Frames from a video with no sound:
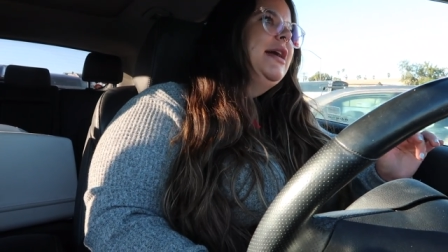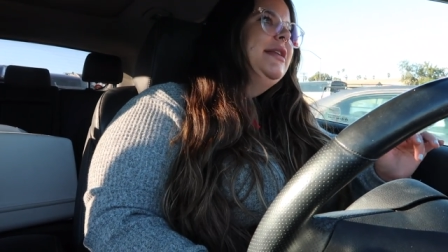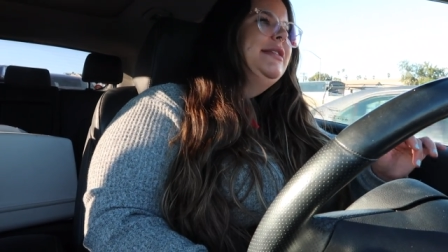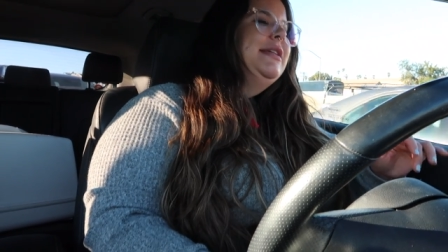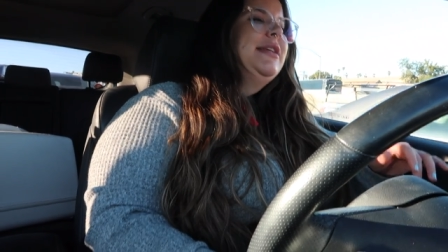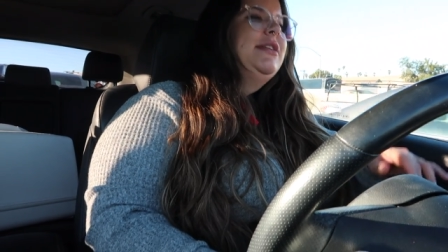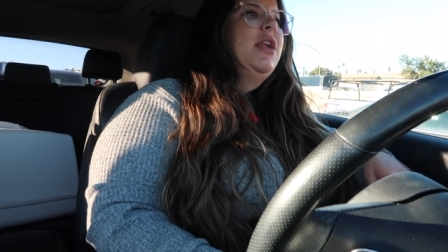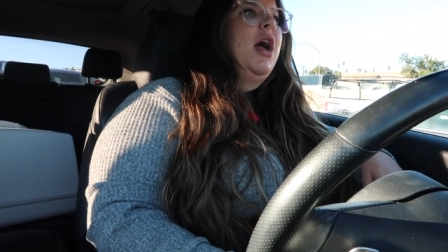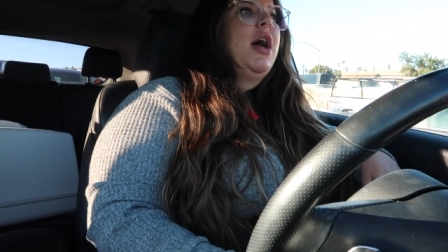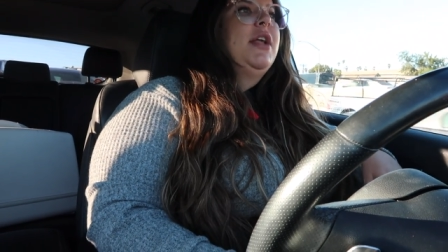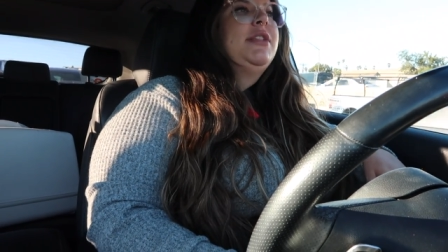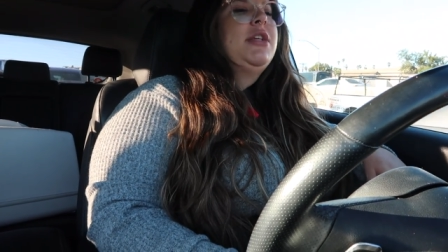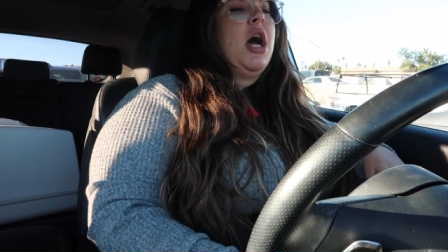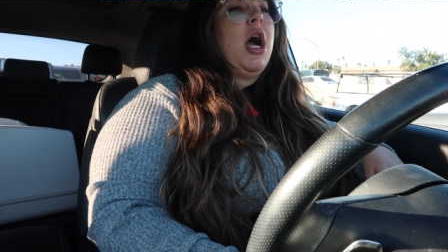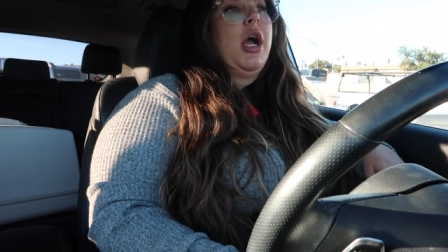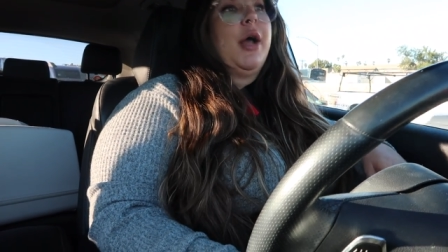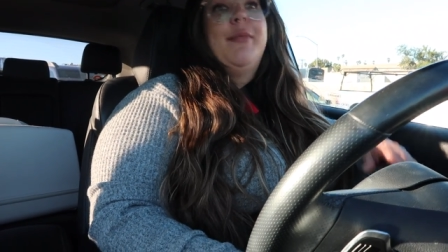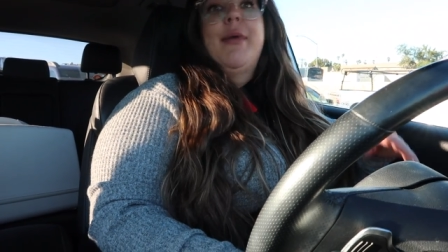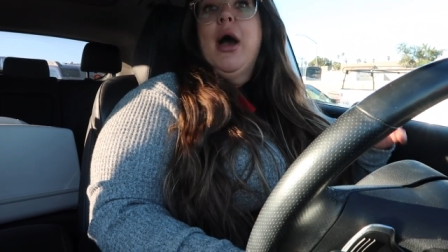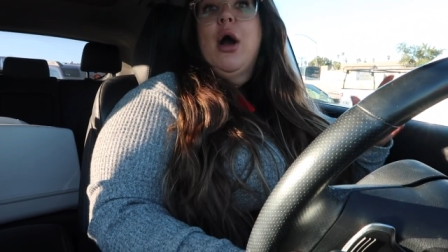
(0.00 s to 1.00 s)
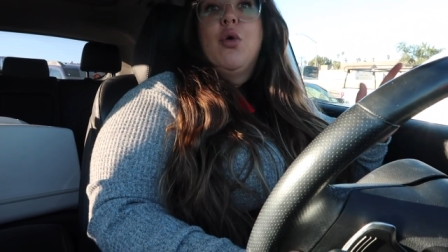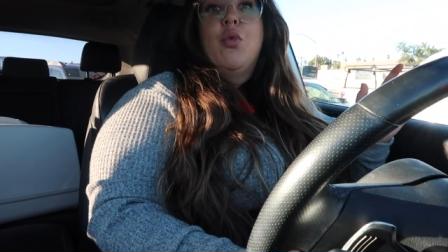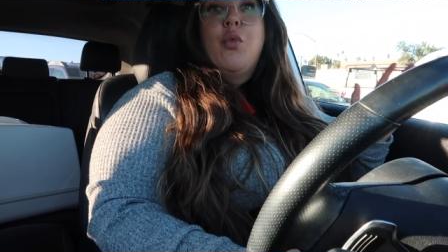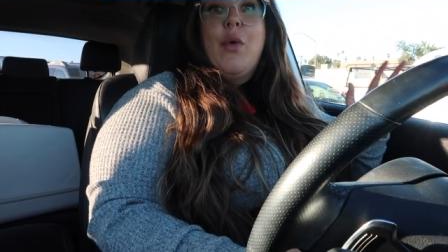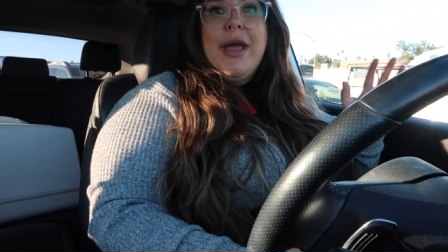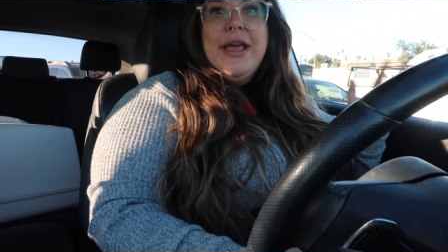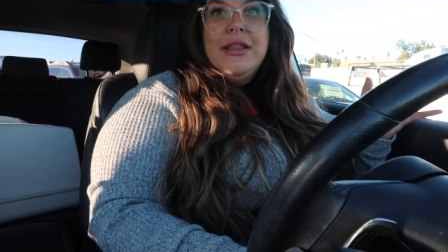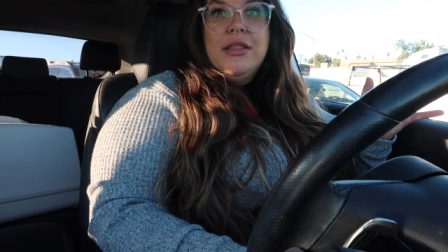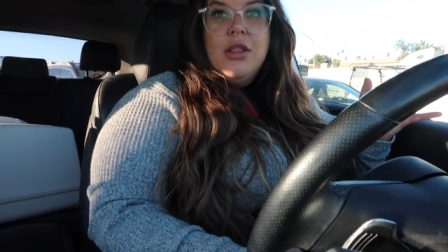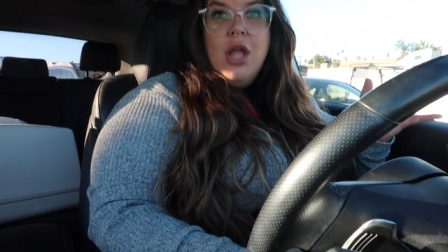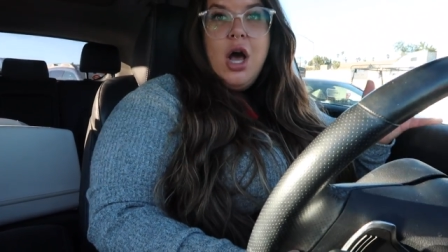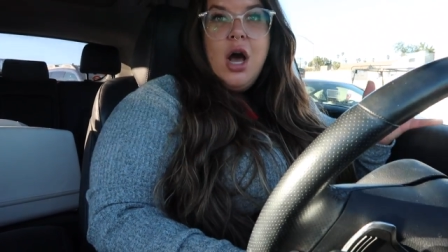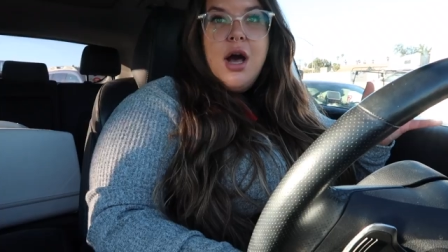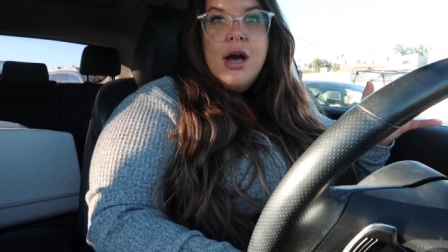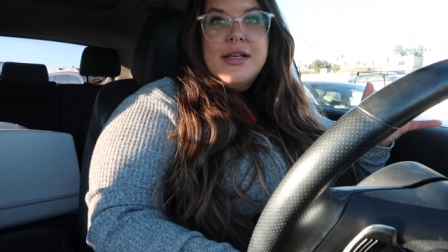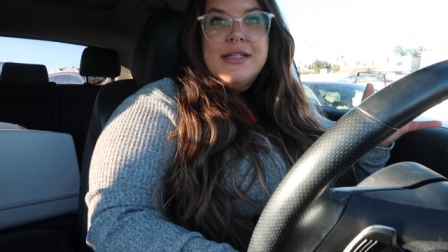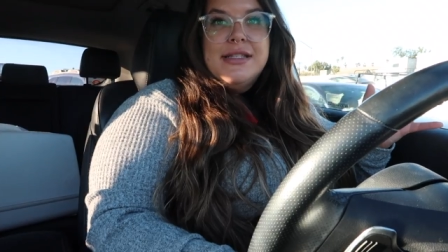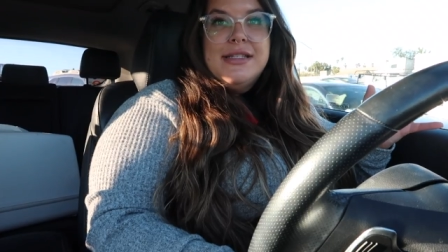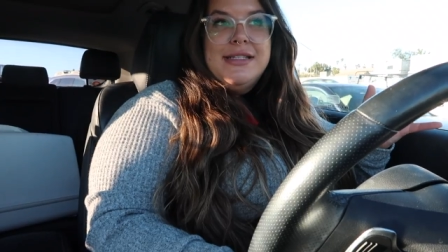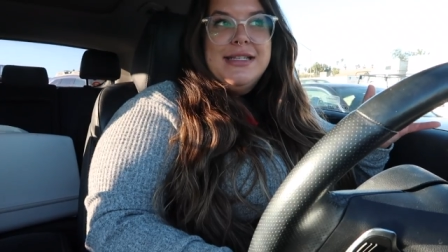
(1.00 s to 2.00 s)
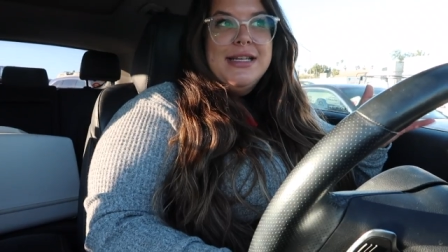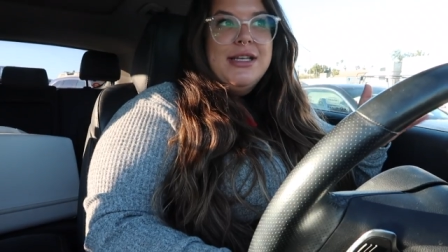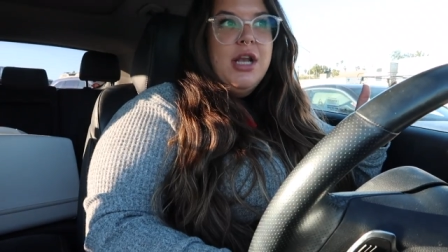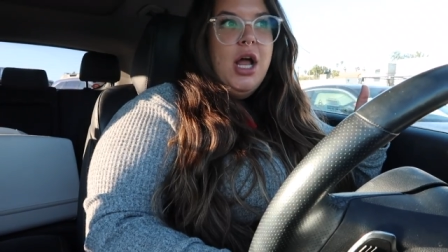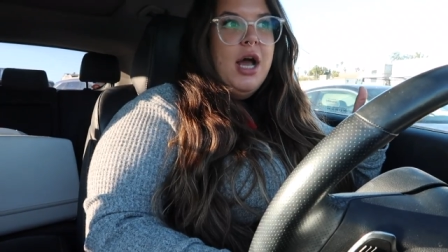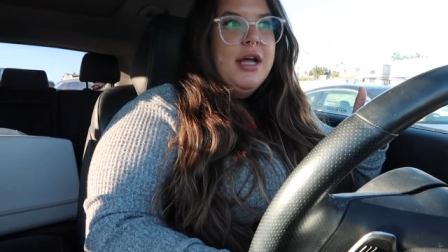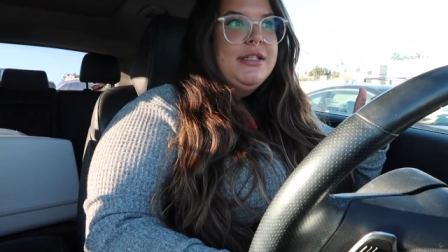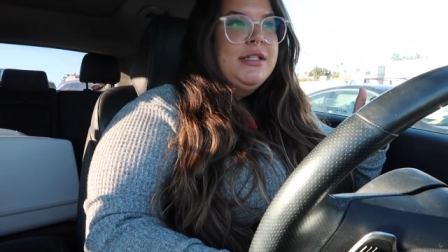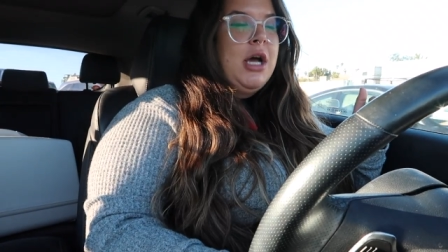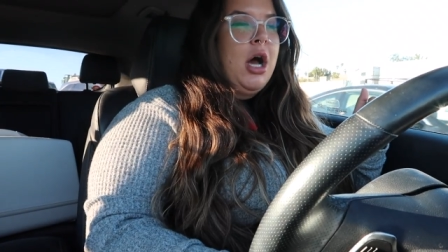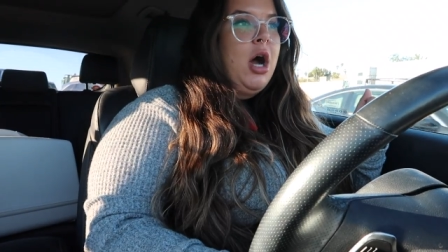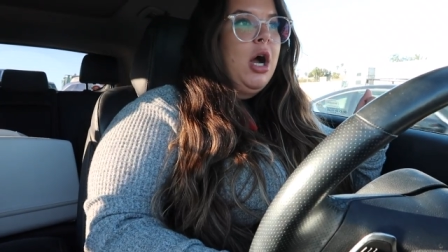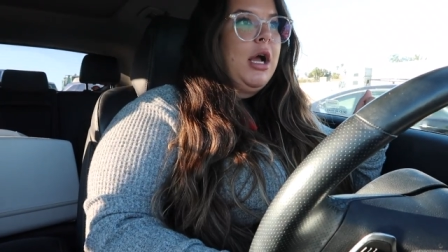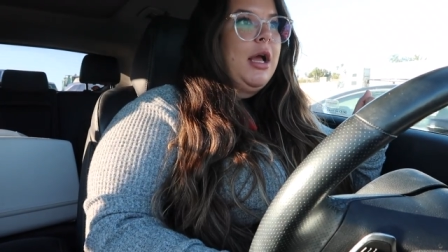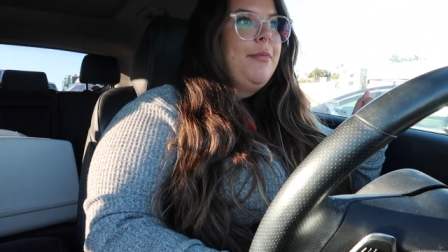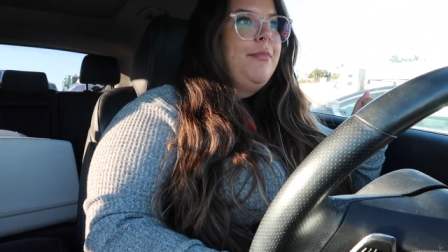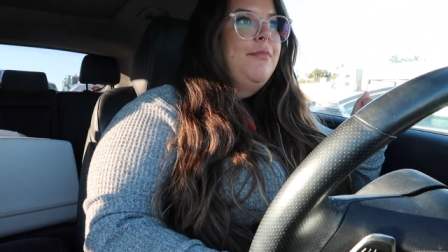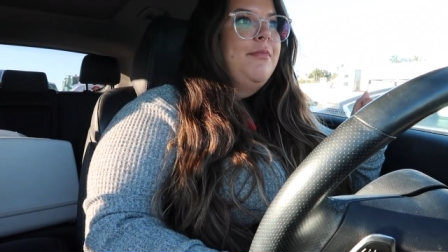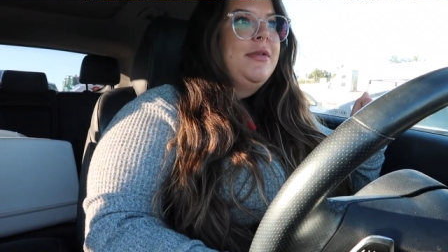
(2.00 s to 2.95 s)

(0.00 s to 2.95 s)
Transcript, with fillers: did not talk about weight loss did not talk